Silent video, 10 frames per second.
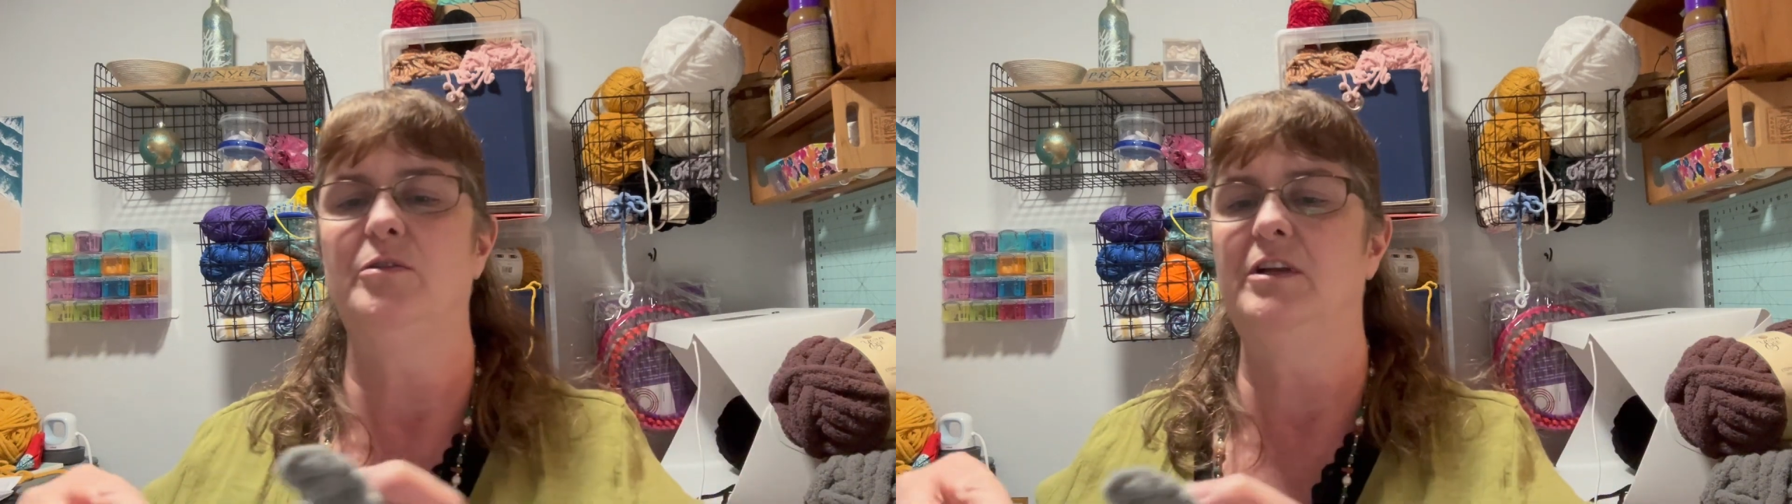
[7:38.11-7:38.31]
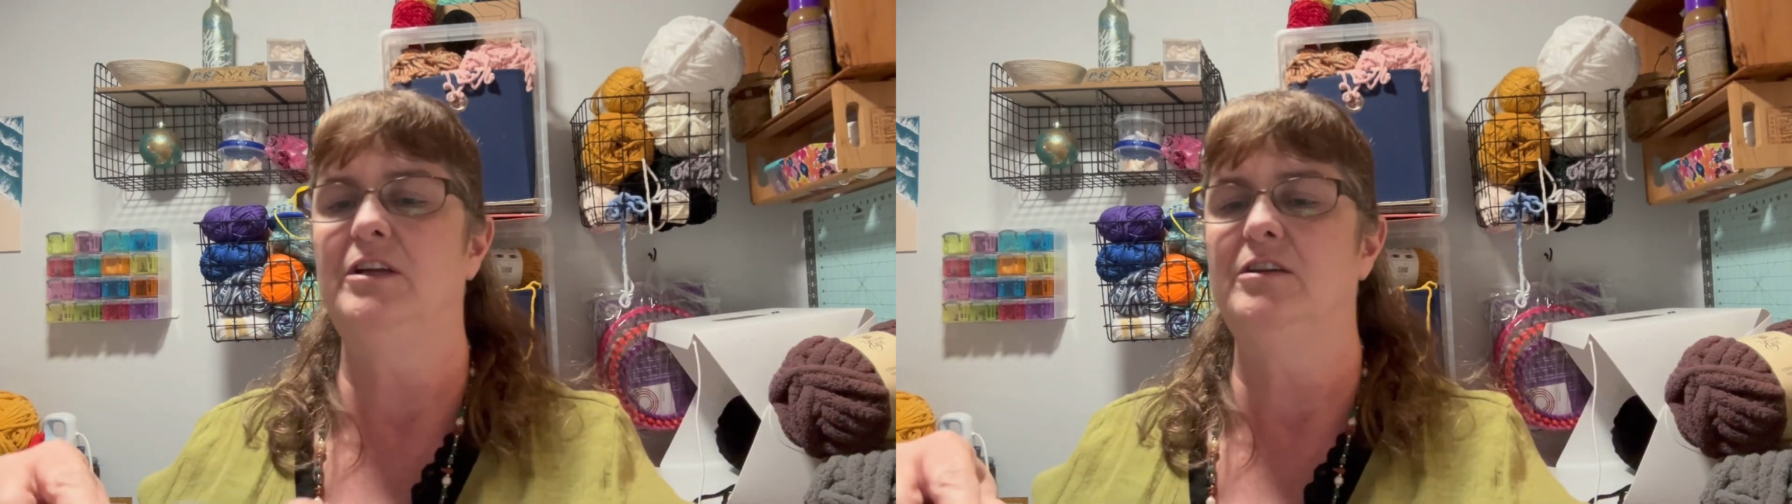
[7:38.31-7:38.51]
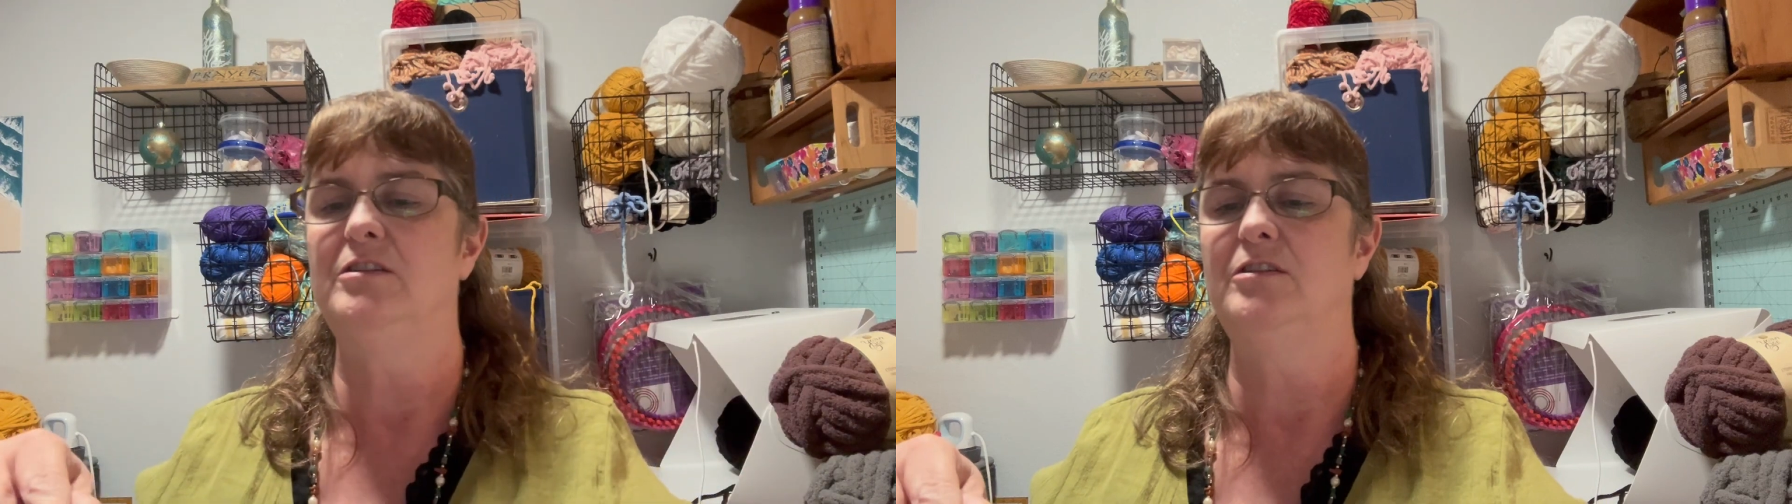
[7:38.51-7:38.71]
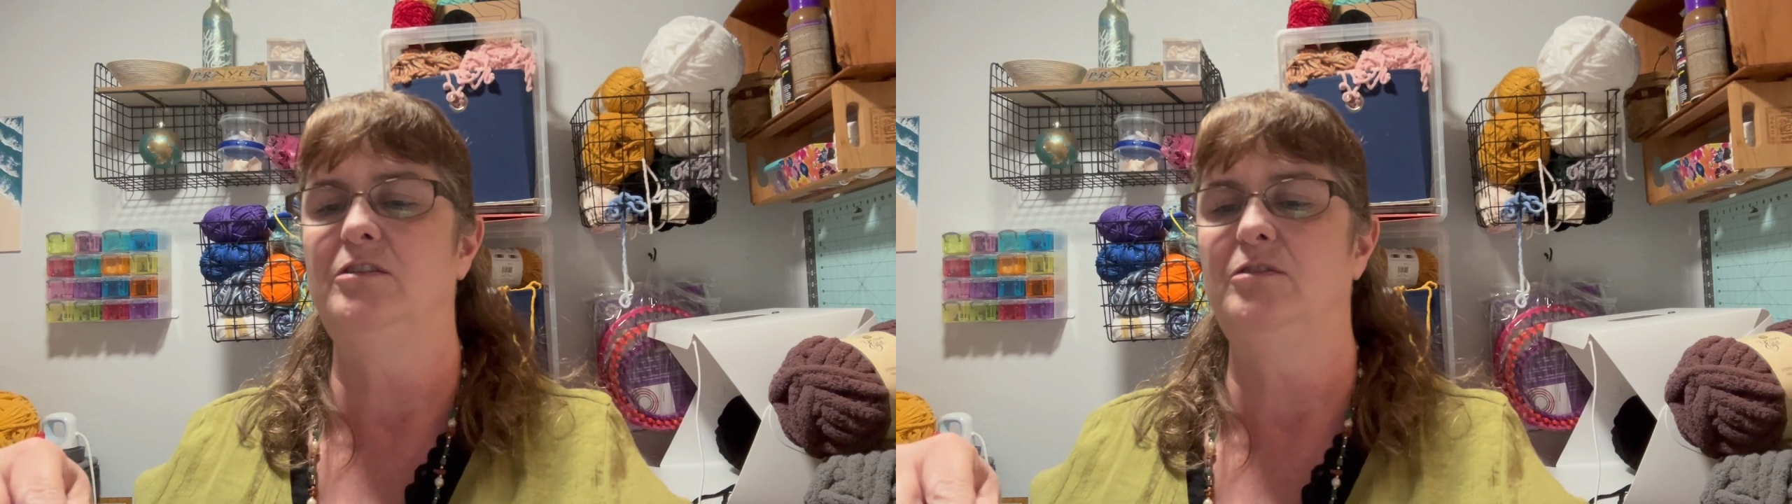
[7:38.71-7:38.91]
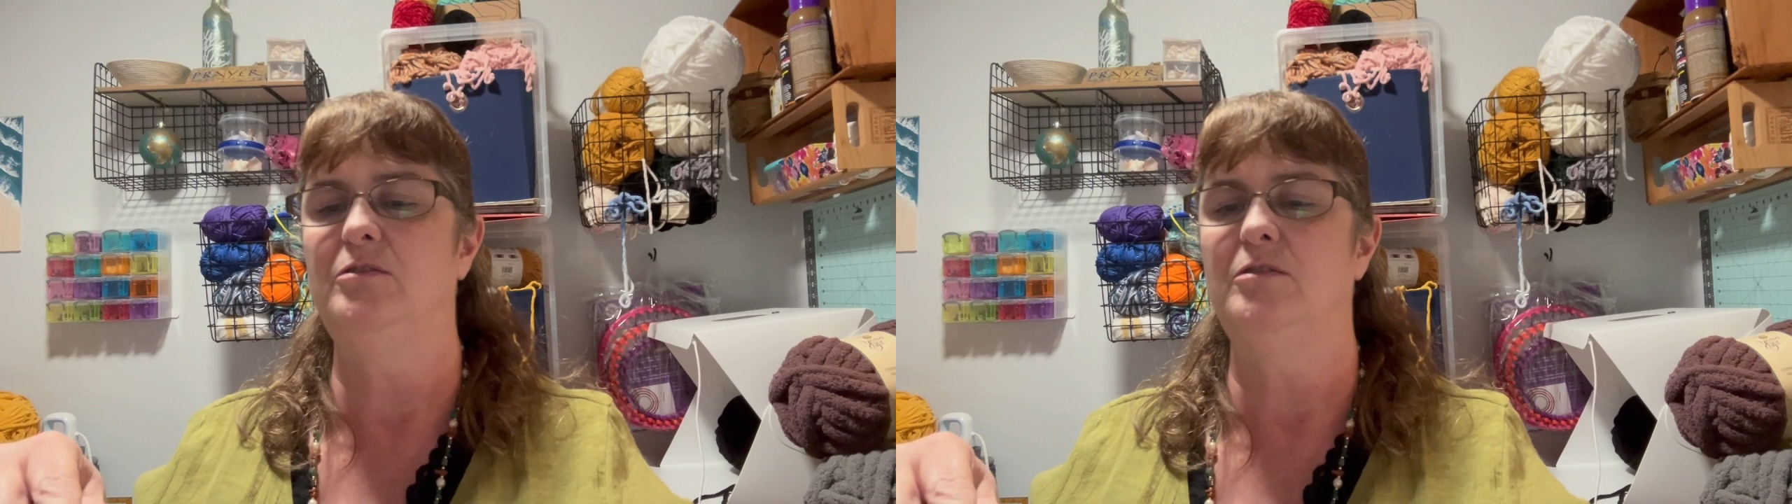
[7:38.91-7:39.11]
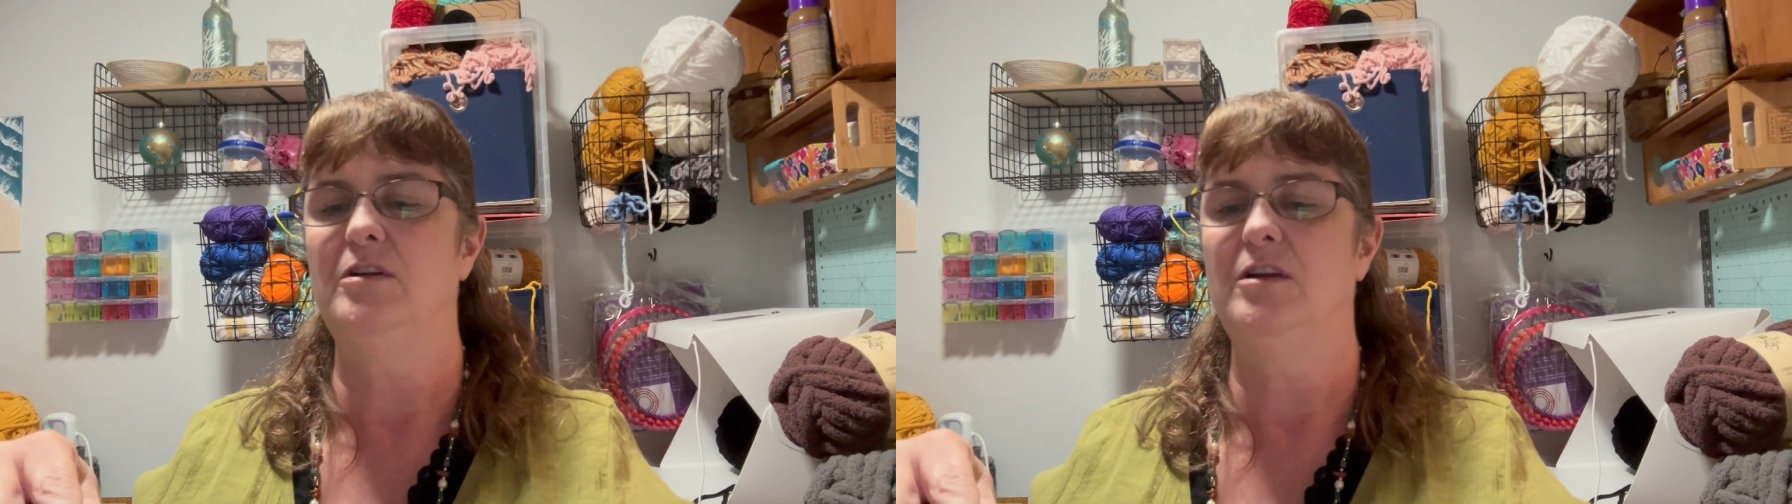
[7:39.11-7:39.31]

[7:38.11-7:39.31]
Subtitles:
into